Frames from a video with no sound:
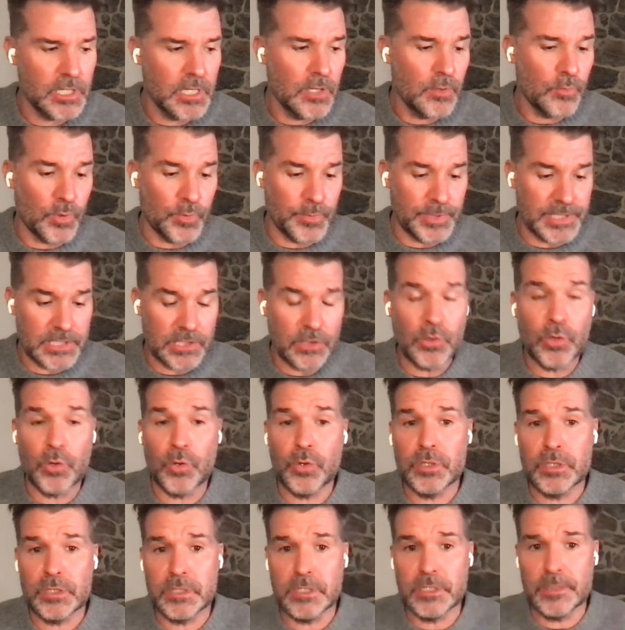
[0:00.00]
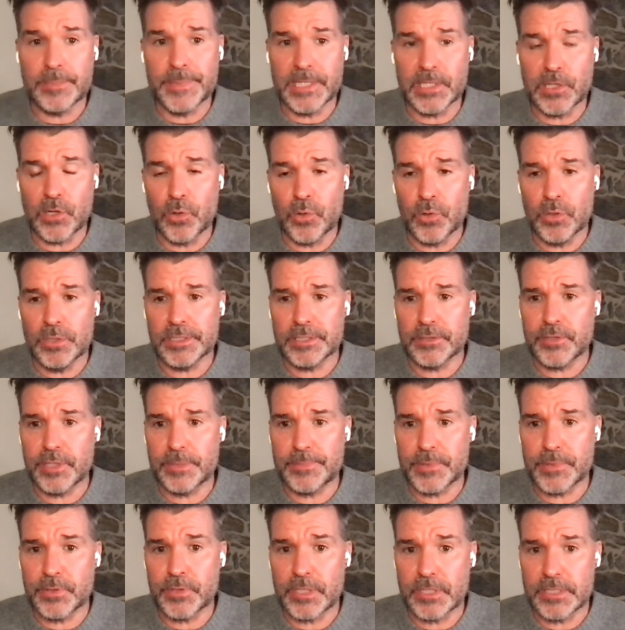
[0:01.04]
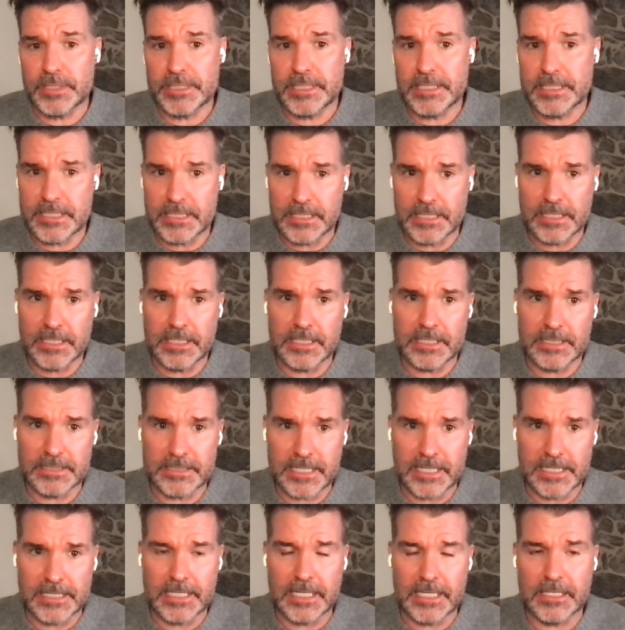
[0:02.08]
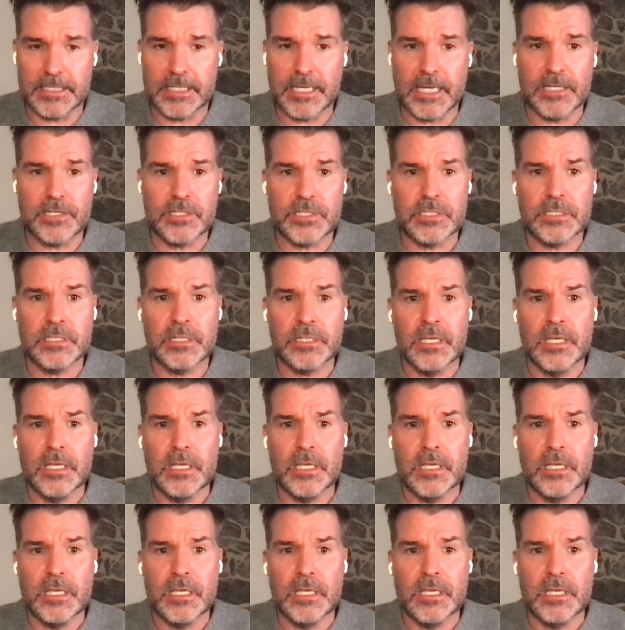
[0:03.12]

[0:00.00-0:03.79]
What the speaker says: where we still hold a little bit of gold and cryptocurrencies and a tiny allocation,